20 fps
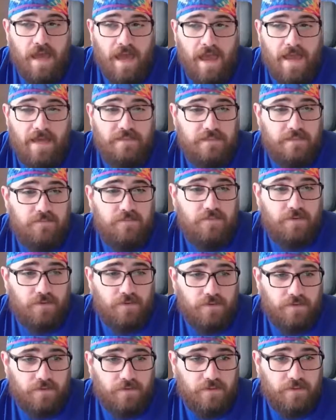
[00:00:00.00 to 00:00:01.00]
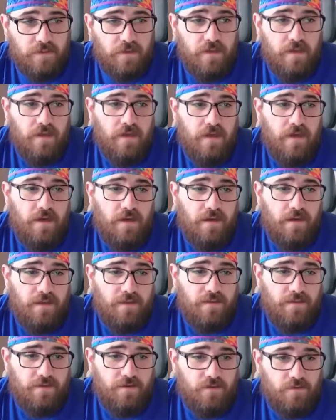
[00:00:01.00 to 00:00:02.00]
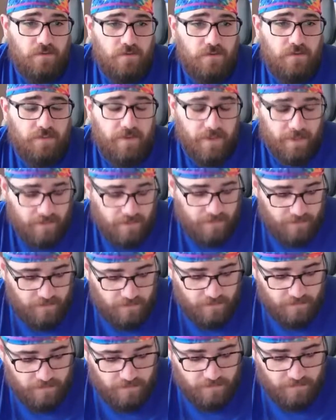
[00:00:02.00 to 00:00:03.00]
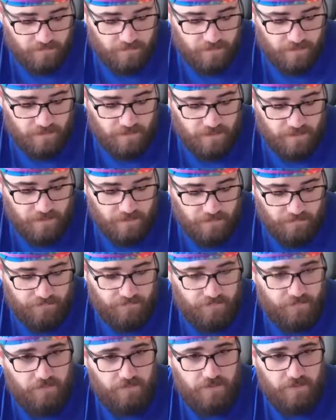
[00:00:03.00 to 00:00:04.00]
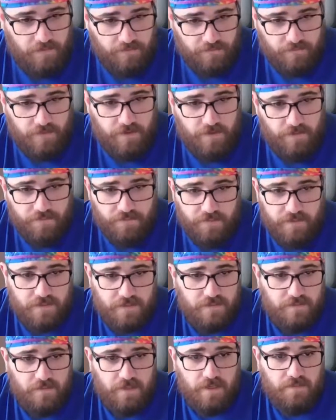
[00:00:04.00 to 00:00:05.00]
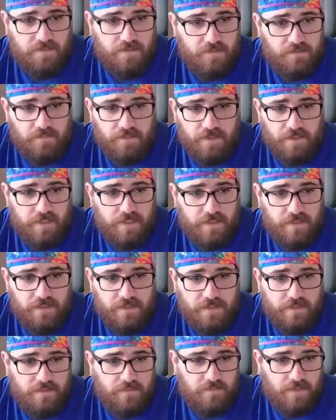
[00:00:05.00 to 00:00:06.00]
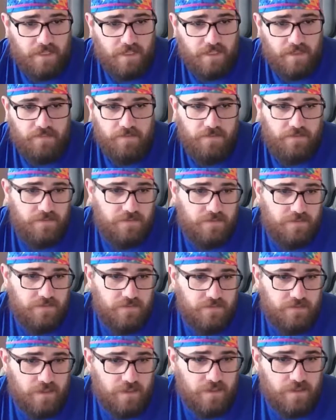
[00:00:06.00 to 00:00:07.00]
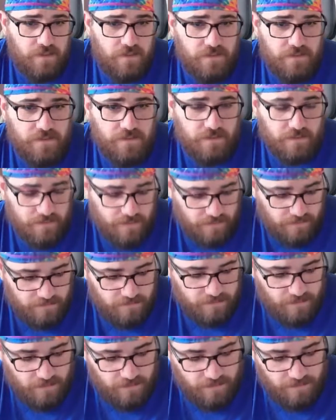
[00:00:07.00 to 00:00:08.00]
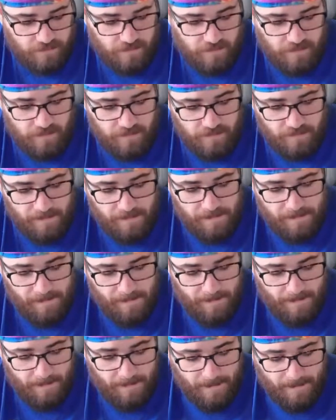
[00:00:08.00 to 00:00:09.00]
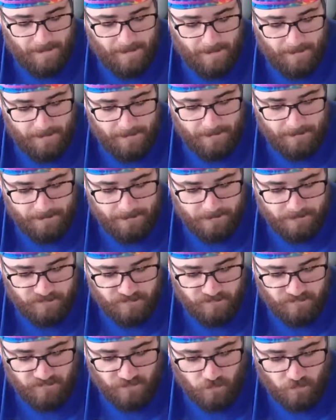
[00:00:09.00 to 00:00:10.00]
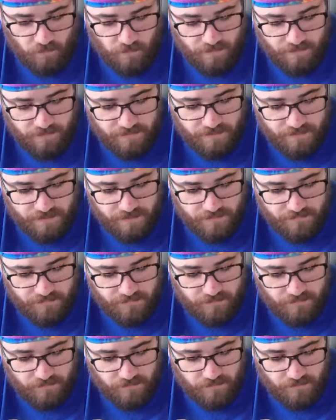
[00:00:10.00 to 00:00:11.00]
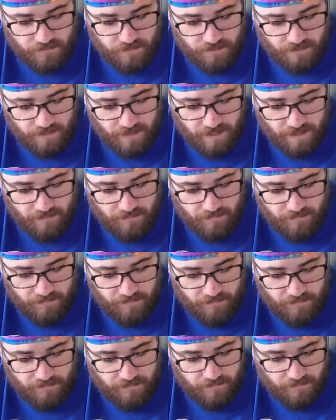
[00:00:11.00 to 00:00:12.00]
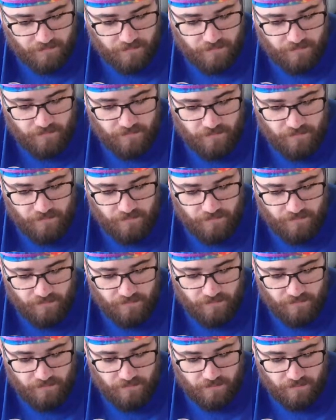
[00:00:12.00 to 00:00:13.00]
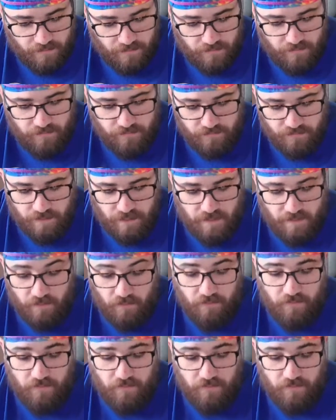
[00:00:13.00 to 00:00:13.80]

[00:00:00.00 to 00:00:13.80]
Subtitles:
as important, their quarterback. He can definitely be involved in some option plays and some keepers and draws and things like that. While the Chiefs are only allowing or not